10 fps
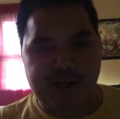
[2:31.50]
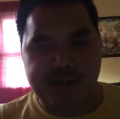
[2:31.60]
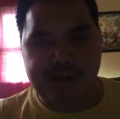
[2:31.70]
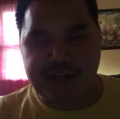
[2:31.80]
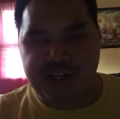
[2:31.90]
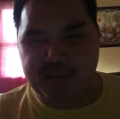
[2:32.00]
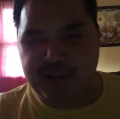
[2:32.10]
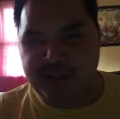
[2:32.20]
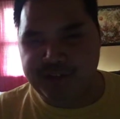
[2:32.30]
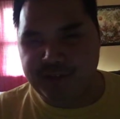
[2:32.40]
I think
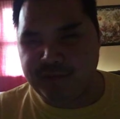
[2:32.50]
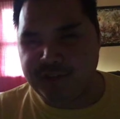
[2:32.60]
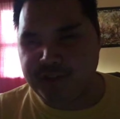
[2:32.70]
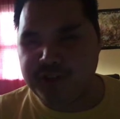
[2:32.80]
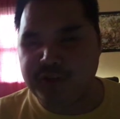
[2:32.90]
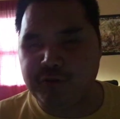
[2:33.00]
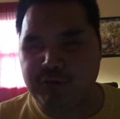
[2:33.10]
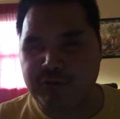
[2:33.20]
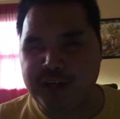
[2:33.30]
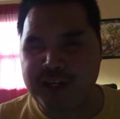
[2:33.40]
Yamaha definitely did a
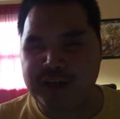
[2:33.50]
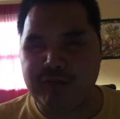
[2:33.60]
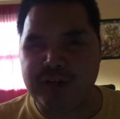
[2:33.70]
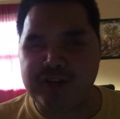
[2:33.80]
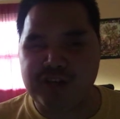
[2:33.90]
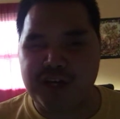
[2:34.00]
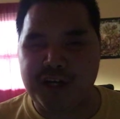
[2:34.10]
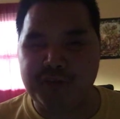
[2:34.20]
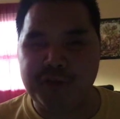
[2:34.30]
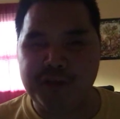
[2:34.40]
great
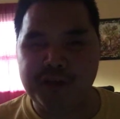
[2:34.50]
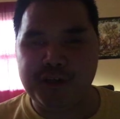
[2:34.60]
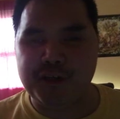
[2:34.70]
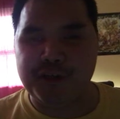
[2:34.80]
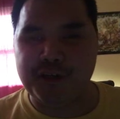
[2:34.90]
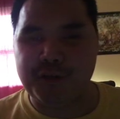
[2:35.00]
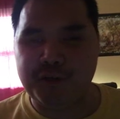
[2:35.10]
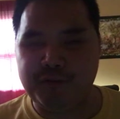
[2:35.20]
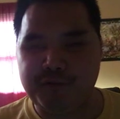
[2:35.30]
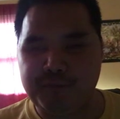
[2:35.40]
job
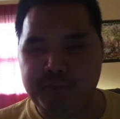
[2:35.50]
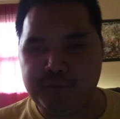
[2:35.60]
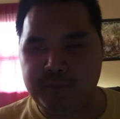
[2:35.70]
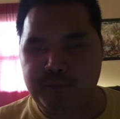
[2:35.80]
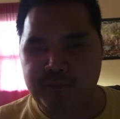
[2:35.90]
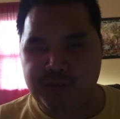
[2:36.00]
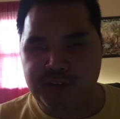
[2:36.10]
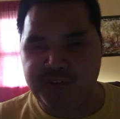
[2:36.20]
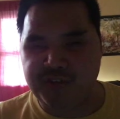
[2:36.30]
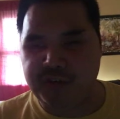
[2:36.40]
of
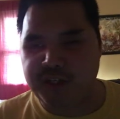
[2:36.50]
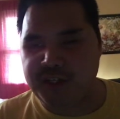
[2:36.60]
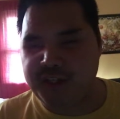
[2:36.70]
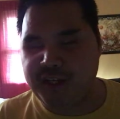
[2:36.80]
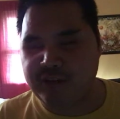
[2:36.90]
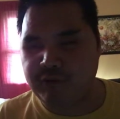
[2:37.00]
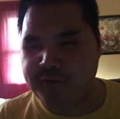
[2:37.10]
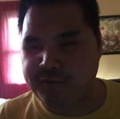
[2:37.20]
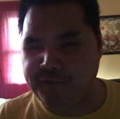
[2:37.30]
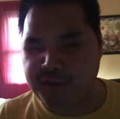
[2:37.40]
integrating the actual
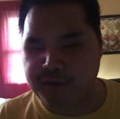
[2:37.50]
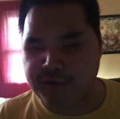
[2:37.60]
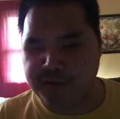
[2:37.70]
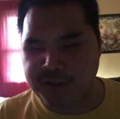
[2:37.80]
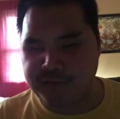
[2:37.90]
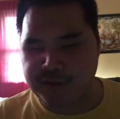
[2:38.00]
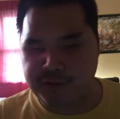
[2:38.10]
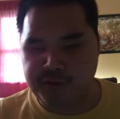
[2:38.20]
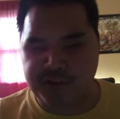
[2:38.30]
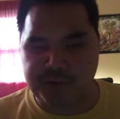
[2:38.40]
feel of an
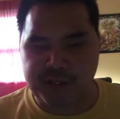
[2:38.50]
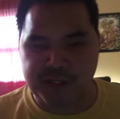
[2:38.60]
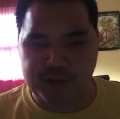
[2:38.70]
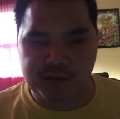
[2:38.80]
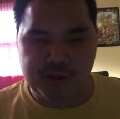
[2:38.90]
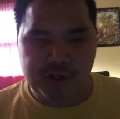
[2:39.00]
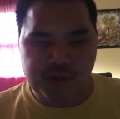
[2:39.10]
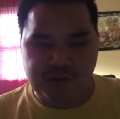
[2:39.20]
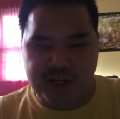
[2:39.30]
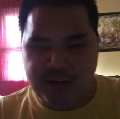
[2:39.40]
acoustic piano.
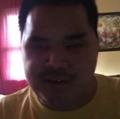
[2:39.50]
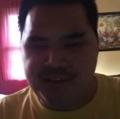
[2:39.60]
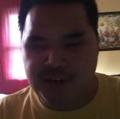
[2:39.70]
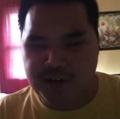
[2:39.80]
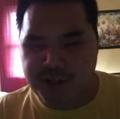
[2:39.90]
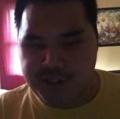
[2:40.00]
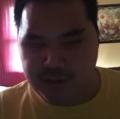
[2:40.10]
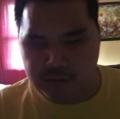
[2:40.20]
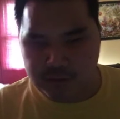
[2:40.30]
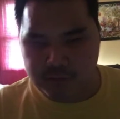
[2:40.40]
So now it's on.
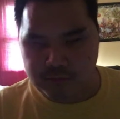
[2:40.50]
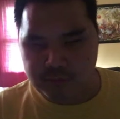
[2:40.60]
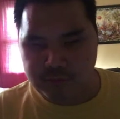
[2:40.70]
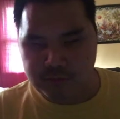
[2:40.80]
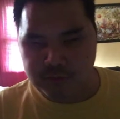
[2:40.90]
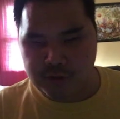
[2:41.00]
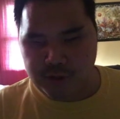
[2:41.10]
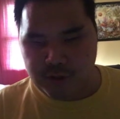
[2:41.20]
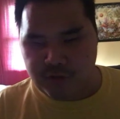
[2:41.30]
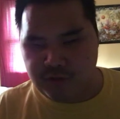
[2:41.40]

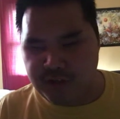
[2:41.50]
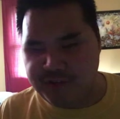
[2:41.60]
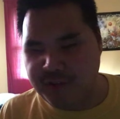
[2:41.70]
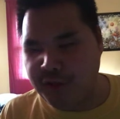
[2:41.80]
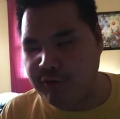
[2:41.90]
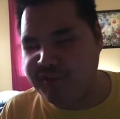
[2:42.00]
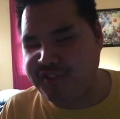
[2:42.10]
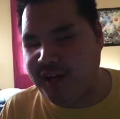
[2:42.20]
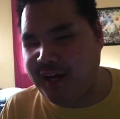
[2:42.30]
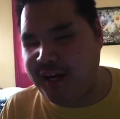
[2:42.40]
So that's the
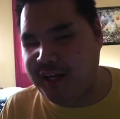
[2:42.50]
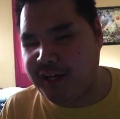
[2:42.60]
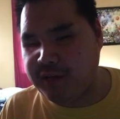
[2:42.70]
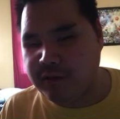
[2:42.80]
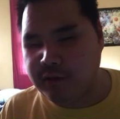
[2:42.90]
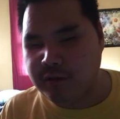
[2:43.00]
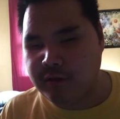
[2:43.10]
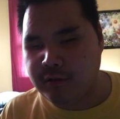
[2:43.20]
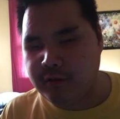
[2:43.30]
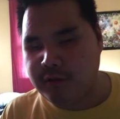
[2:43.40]
lowest A
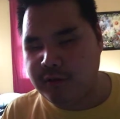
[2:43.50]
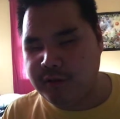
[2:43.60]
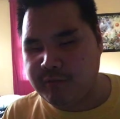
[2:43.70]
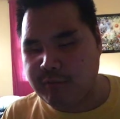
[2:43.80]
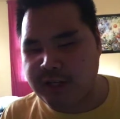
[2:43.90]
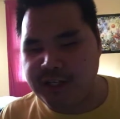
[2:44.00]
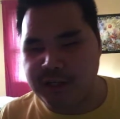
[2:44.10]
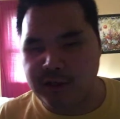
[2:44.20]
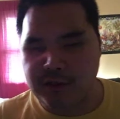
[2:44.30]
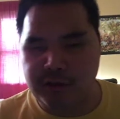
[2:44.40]
right
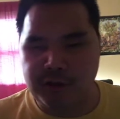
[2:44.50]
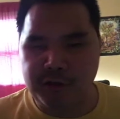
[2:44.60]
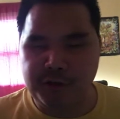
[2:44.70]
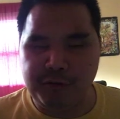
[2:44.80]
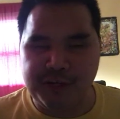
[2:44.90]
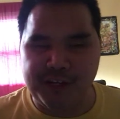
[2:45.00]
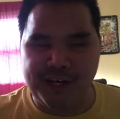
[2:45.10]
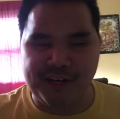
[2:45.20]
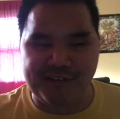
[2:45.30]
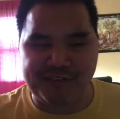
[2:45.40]
here, all the way to the
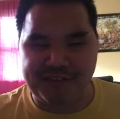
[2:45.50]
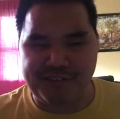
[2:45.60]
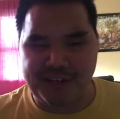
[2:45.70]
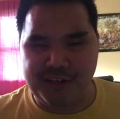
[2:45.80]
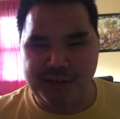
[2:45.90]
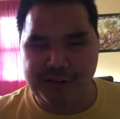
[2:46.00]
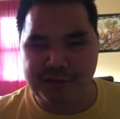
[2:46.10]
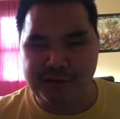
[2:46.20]
highest C,